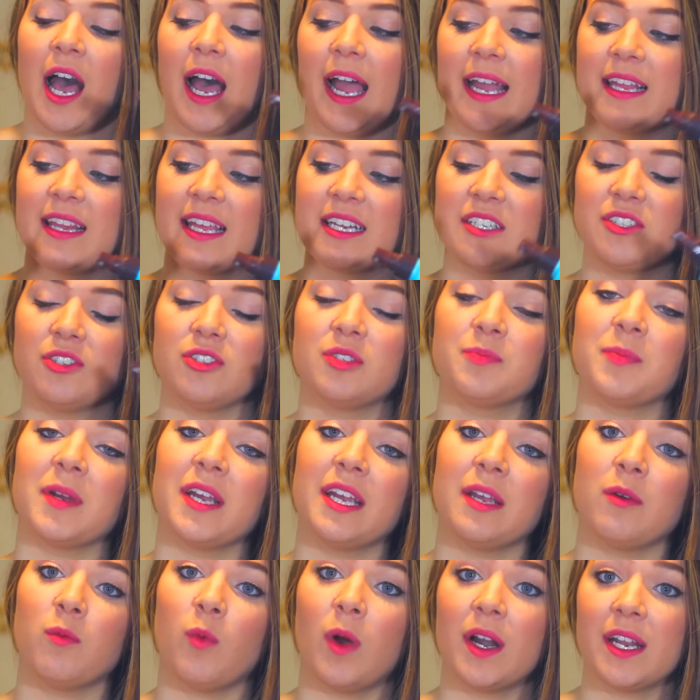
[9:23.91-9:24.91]
I like to
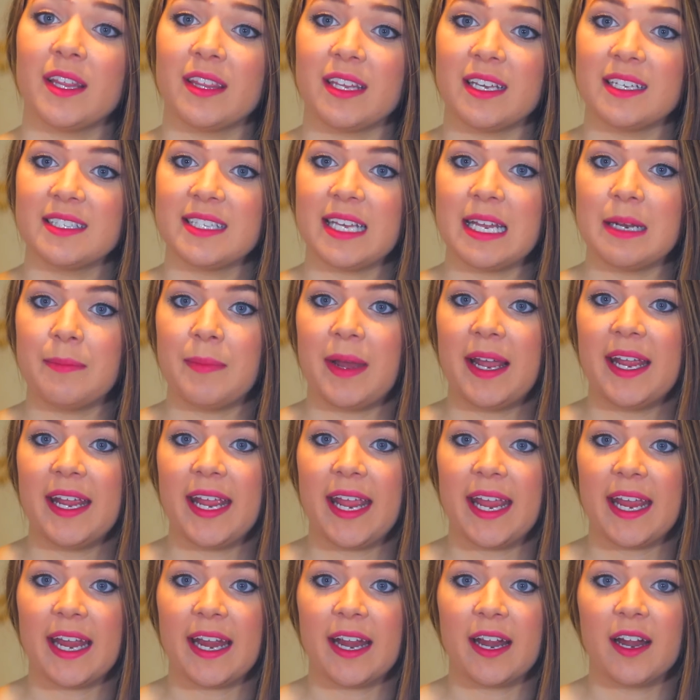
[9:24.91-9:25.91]
spray one of these in my
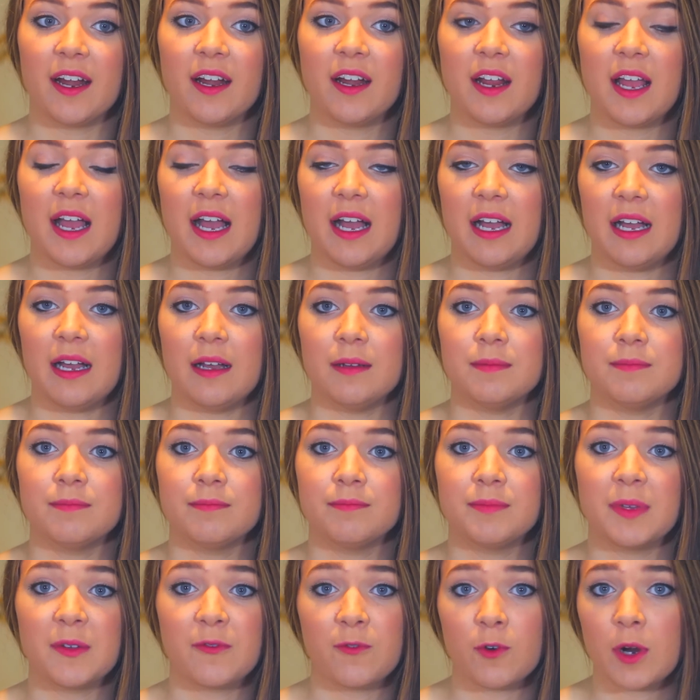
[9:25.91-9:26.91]
hair
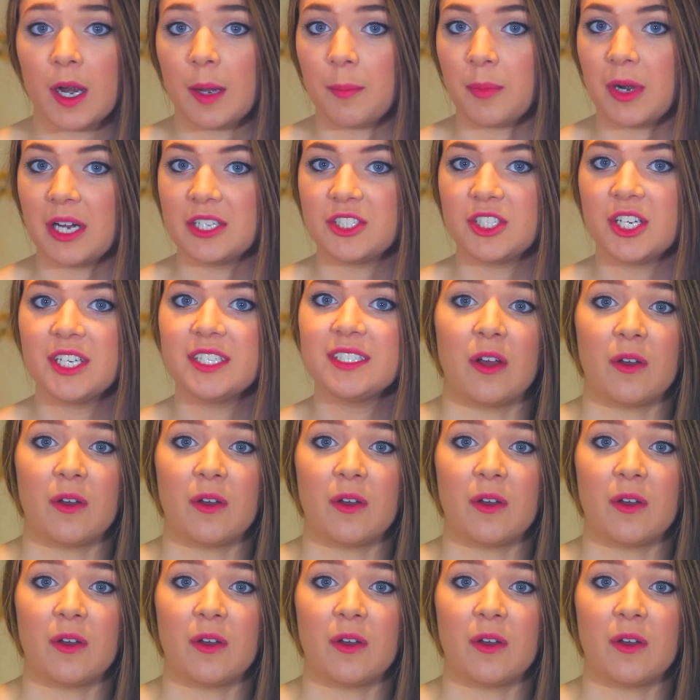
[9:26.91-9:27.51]
before I brush it.